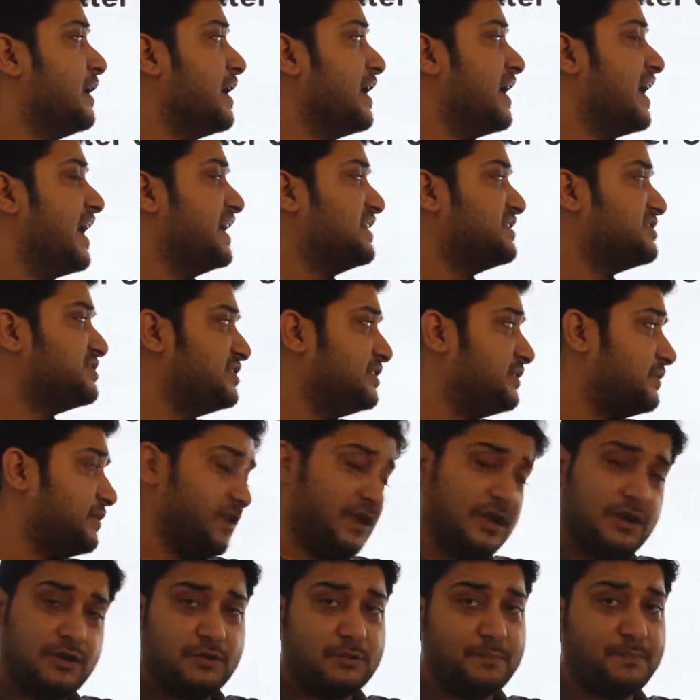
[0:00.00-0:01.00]

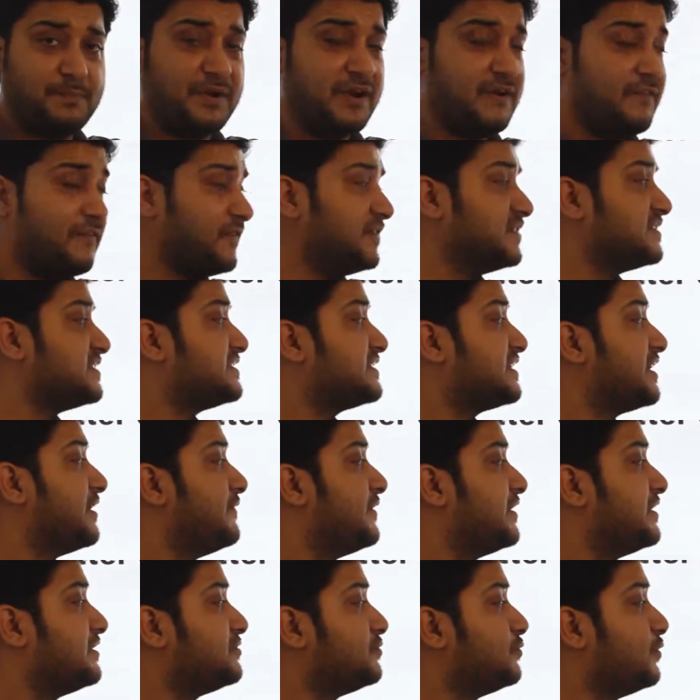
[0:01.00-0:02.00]
The preference is
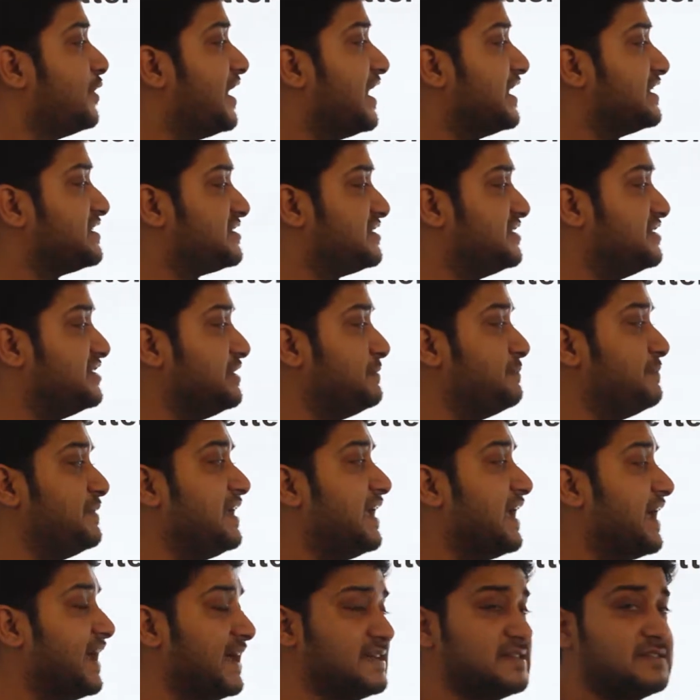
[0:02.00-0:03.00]
given to
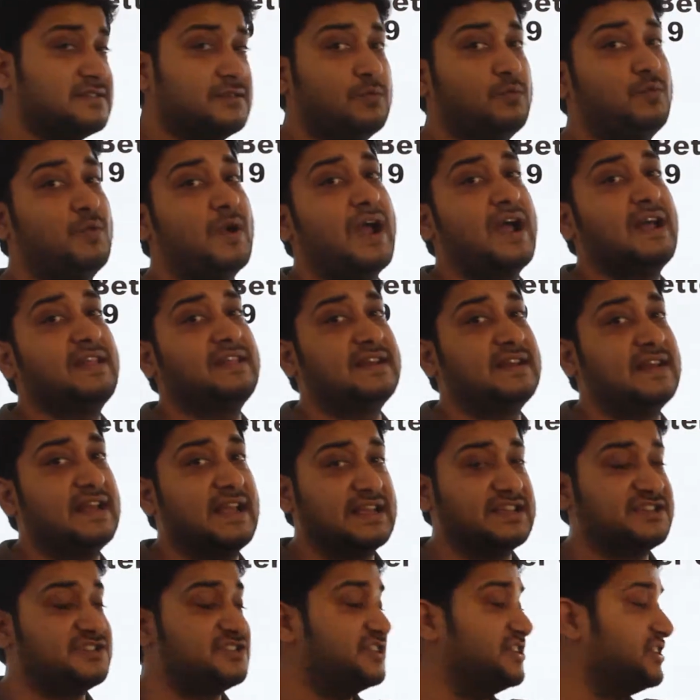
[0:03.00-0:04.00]
HTTPS rather than
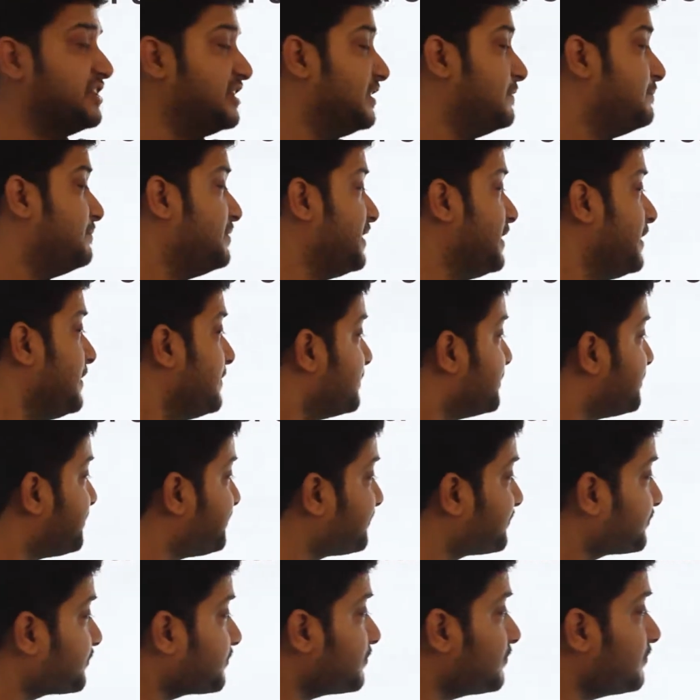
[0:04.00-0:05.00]
HTTP.
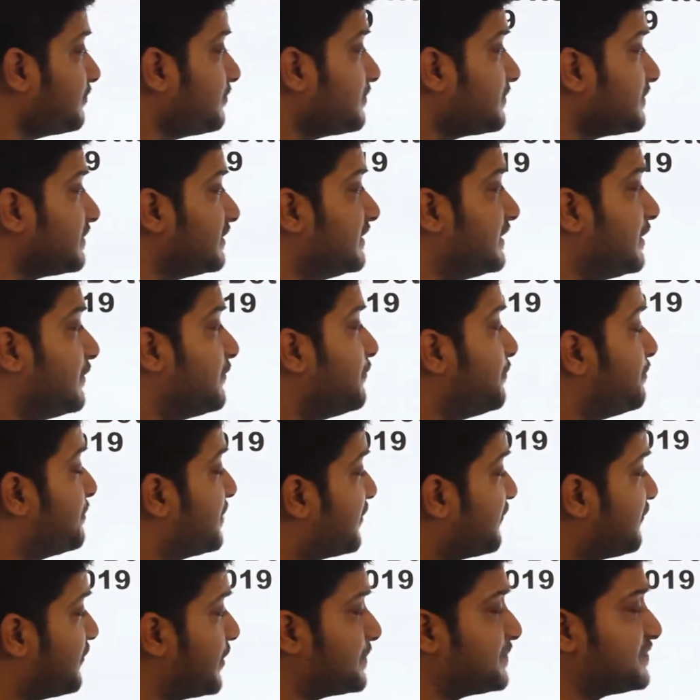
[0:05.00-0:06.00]
The
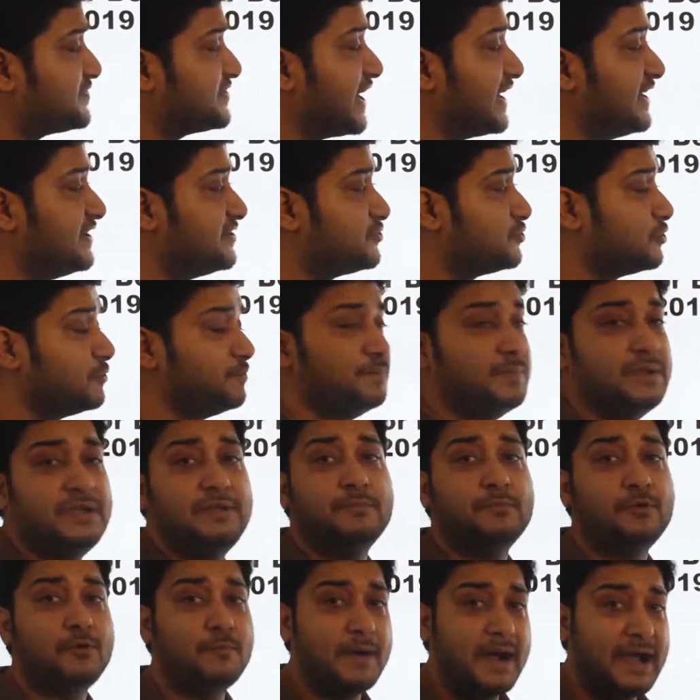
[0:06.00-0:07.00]
website should be
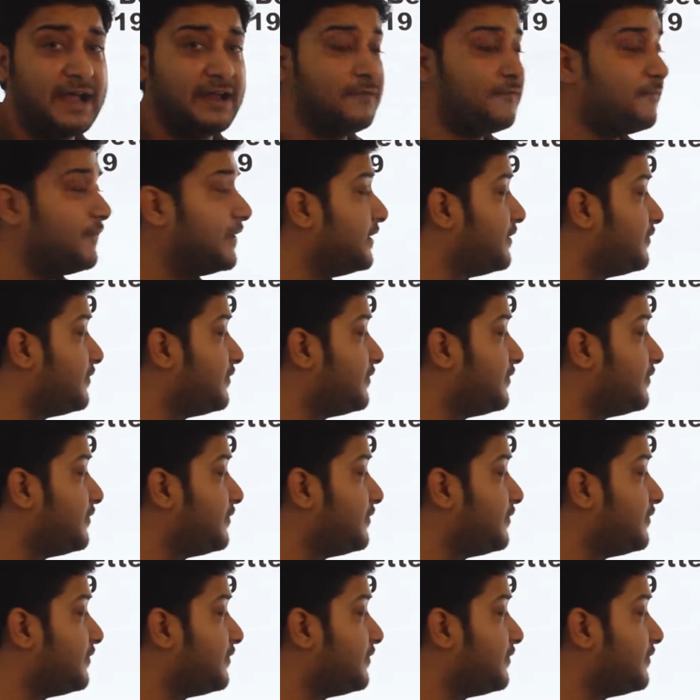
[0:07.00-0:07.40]
mobile